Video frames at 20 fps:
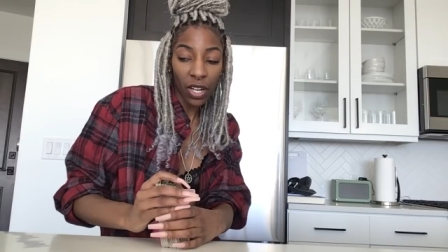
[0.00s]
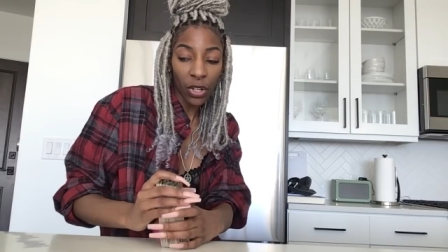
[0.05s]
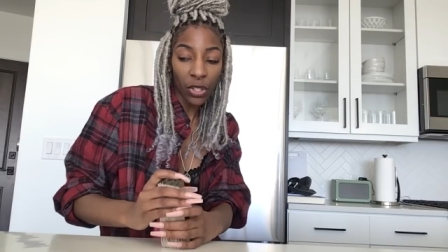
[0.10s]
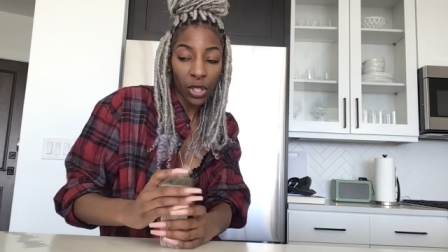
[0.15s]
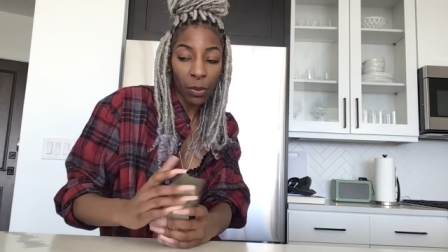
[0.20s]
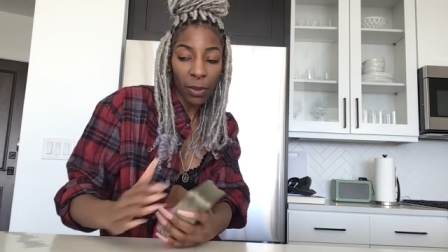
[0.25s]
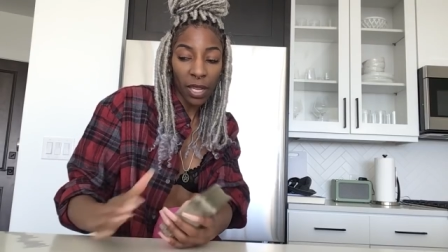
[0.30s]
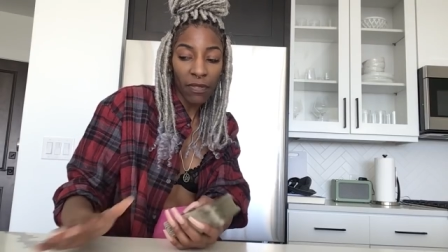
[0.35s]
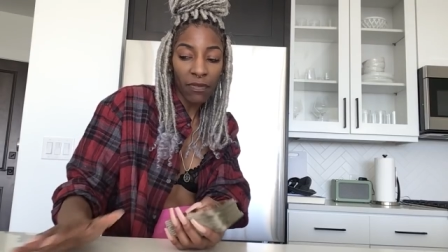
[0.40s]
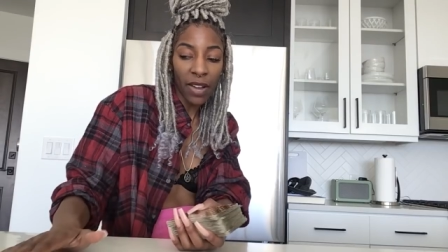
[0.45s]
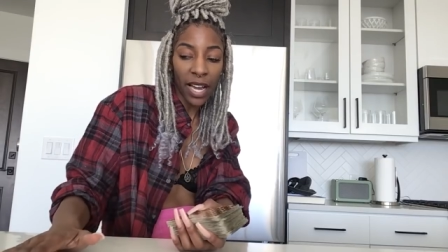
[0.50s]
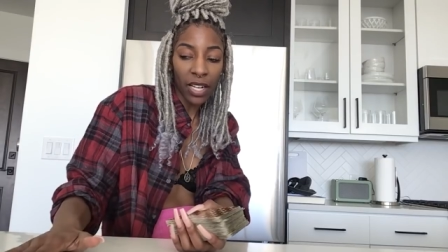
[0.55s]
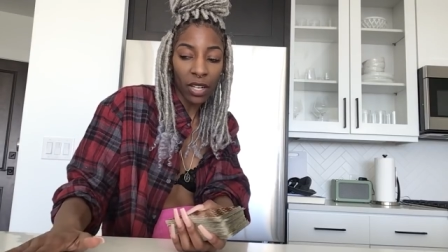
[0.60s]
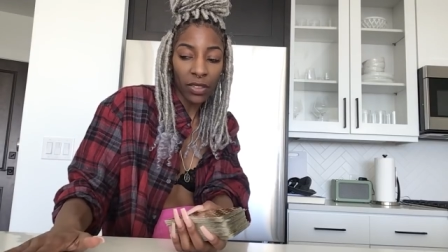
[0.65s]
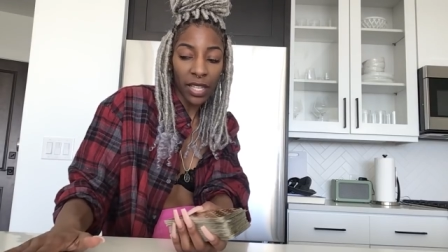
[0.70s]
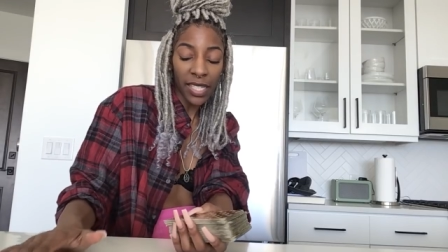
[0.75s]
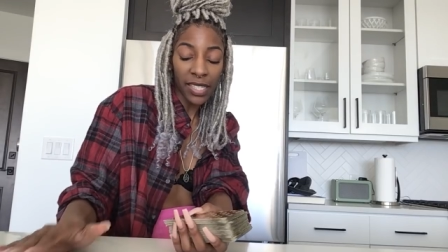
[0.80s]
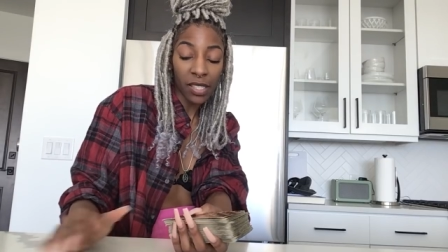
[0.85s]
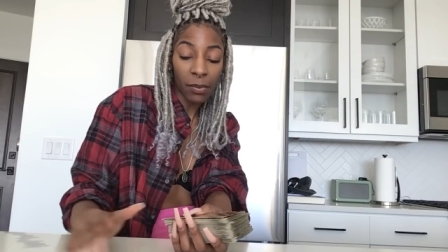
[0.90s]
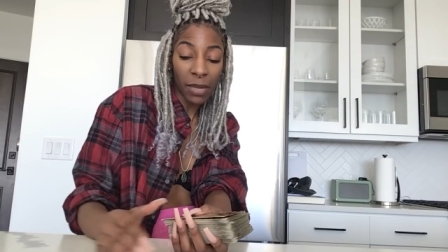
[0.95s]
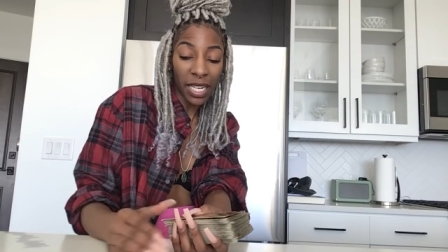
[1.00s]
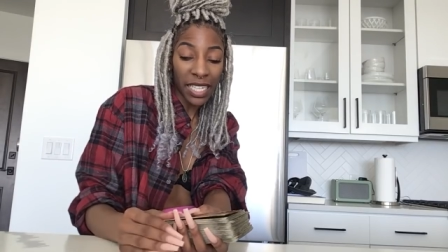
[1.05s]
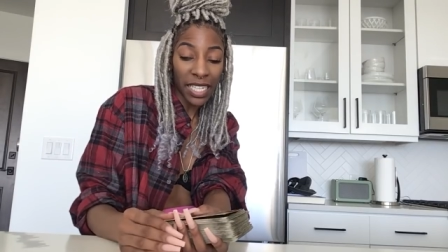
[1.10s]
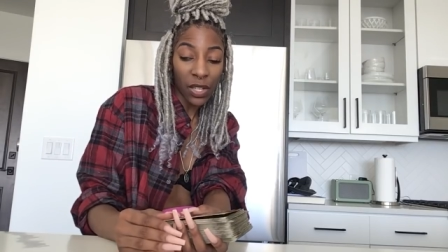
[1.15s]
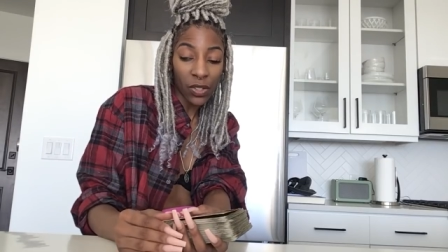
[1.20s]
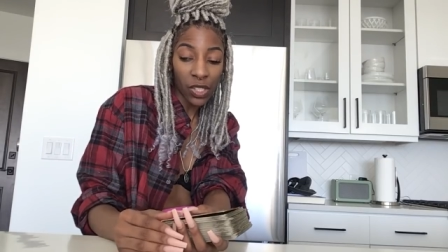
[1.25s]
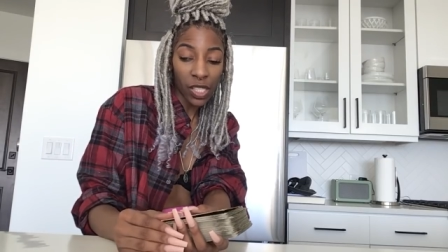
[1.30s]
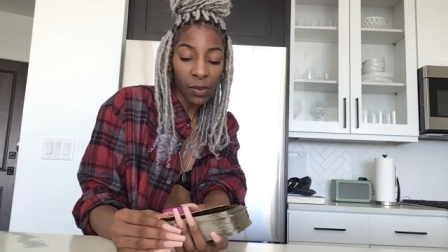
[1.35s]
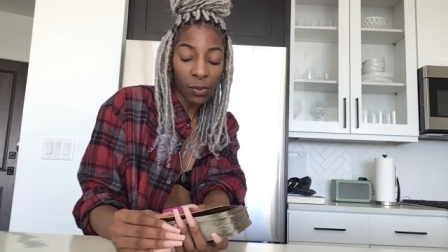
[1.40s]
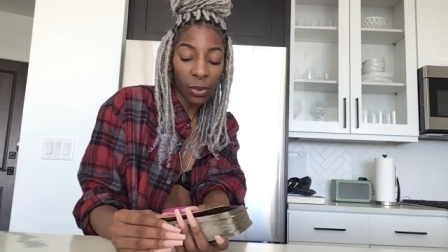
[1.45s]
or you may find out that somebody
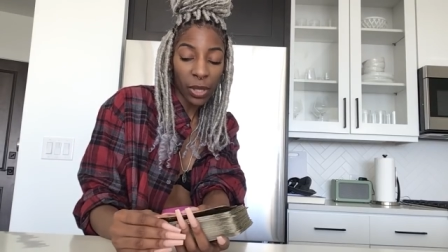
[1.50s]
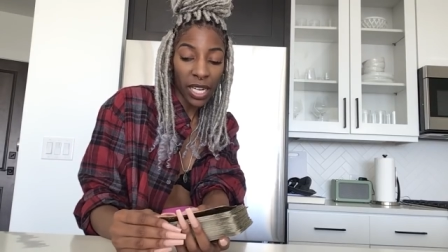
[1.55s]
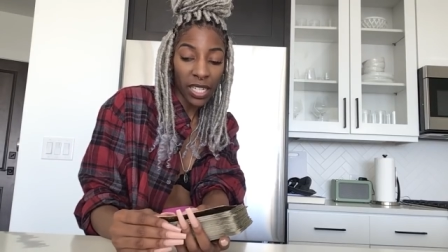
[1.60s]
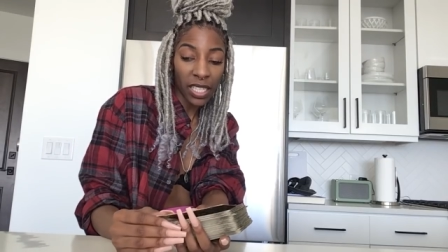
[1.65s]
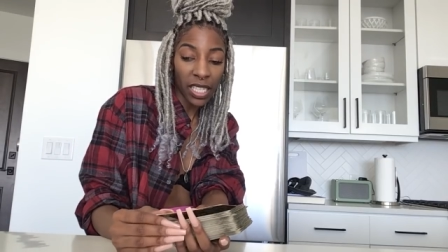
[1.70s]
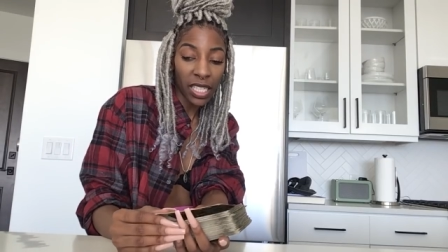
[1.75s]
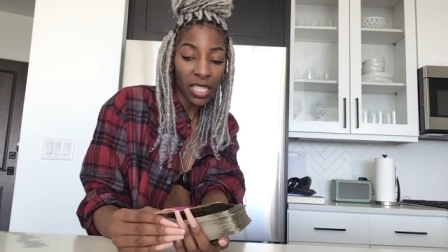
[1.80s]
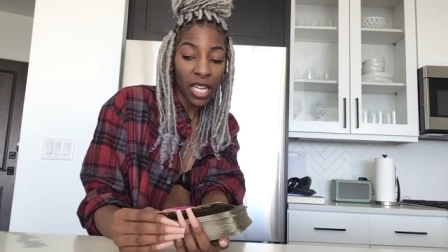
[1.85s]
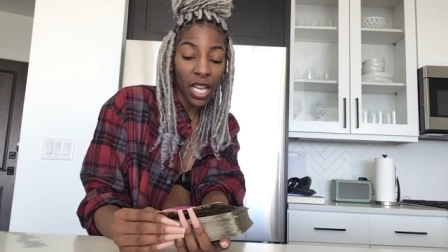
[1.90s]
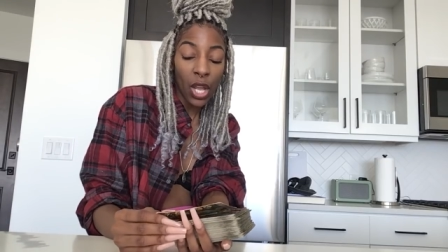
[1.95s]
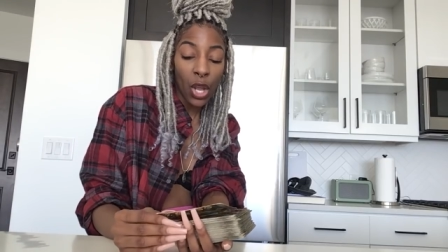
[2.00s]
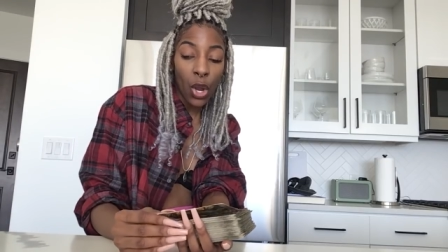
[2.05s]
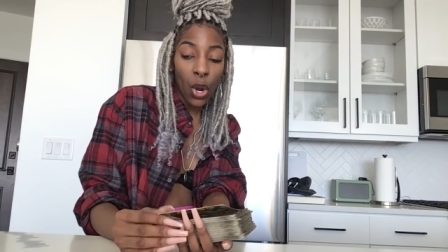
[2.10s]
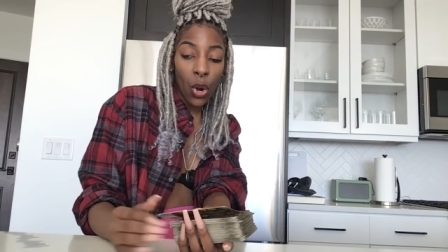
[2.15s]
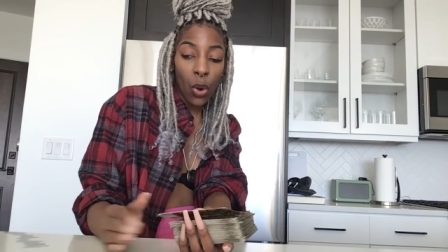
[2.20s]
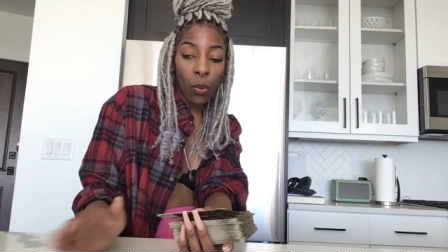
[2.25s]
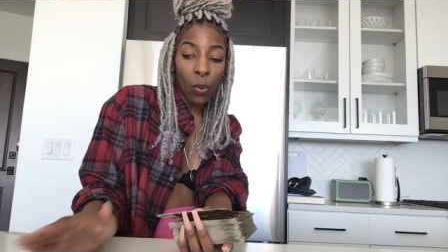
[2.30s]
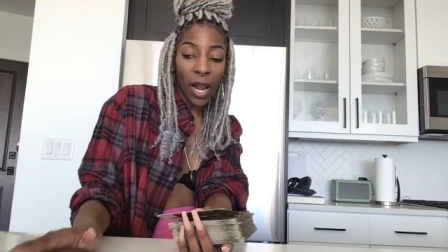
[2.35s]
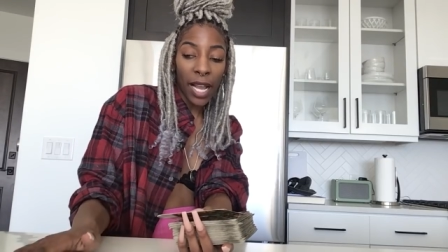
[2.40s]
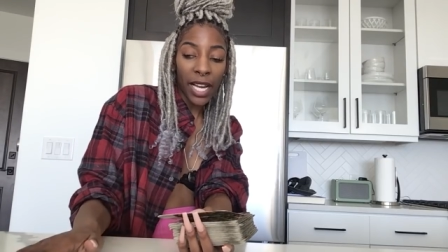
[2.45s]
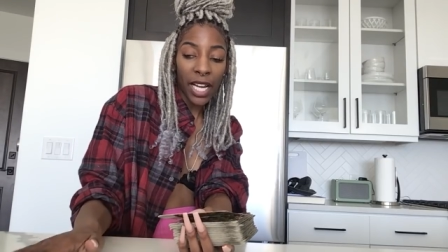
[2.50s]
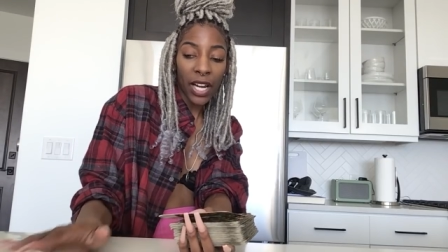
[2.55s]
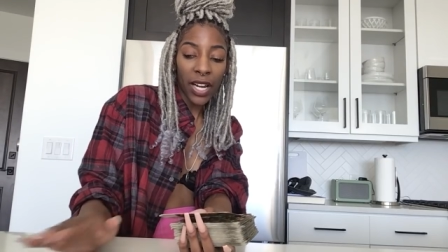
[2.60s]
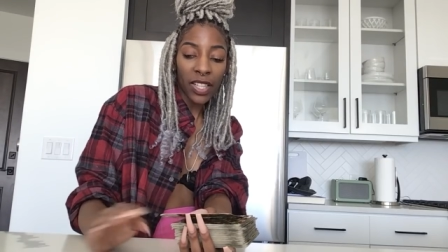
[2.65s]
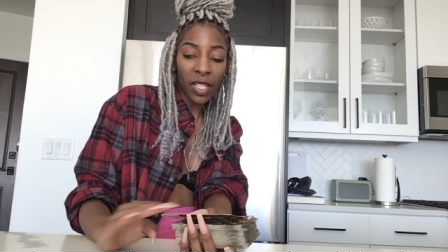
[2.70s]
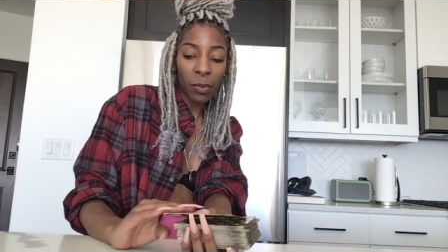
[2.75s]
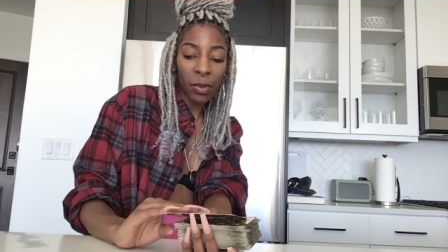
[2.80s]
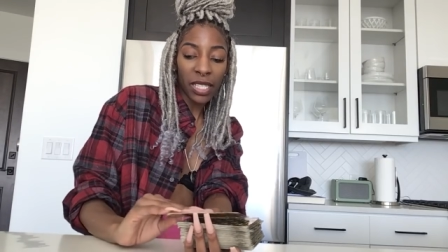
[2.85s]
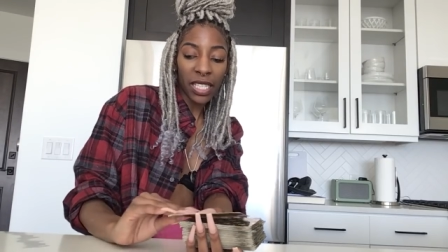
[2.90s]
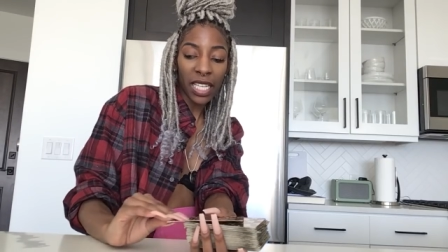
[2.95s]
else is pregnant right here
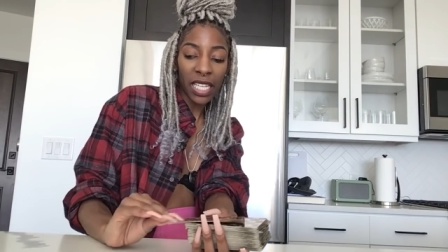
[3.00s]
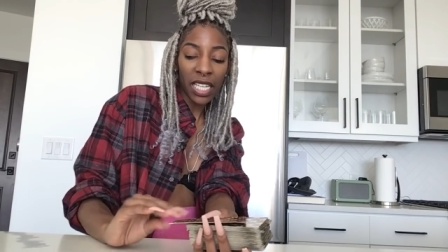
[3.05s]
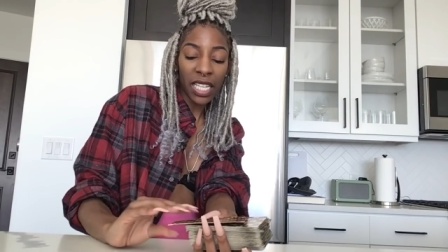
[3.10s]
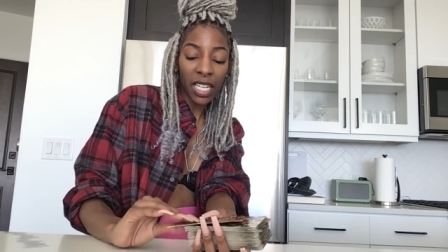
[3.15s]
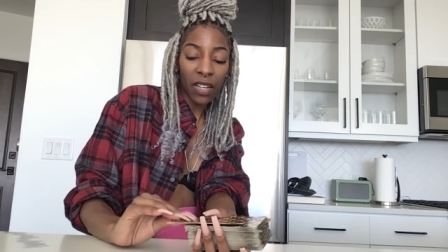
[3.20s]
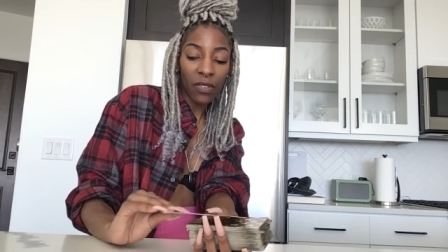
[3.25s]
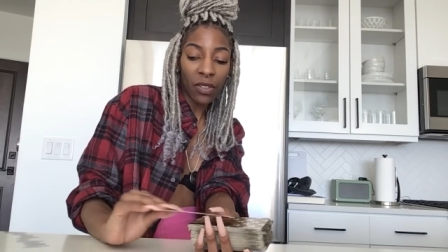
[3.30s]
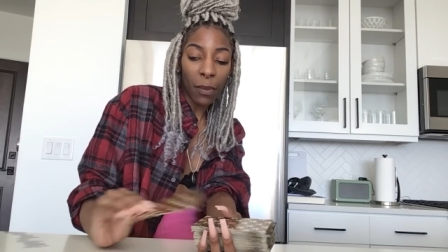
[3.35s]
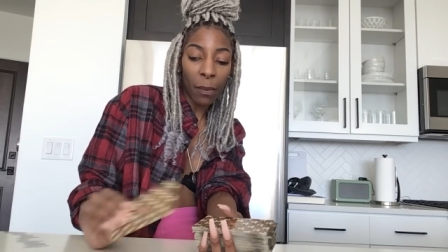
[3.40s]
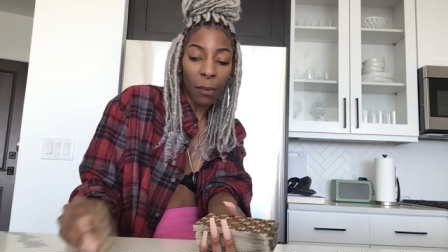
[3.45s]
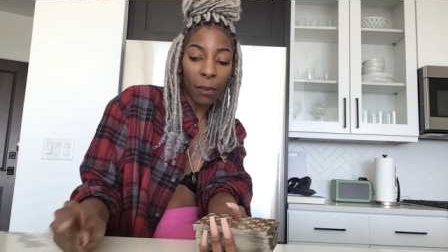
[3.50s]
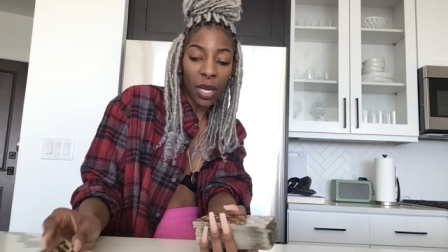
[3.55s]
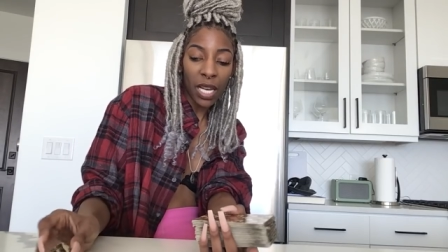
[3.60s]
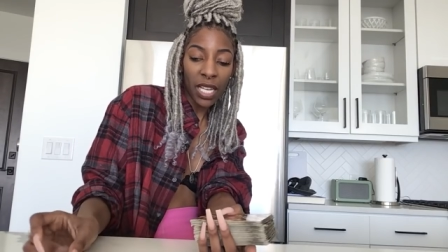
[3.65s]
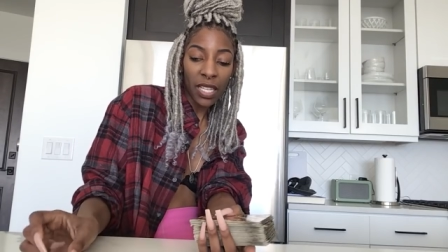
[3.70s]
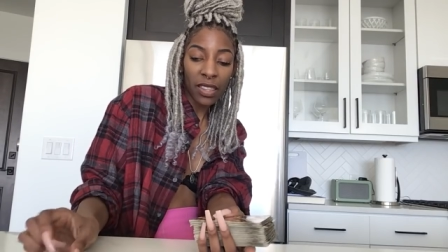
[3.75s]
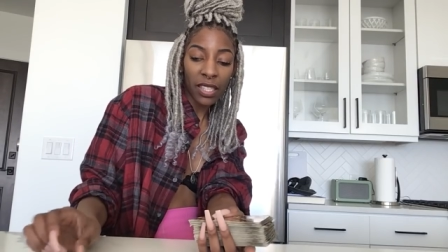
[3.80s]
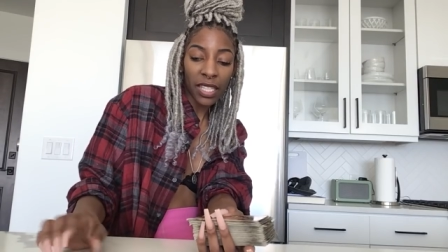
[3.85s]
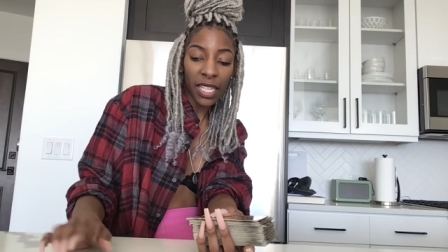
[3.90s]
at the beginning of the month.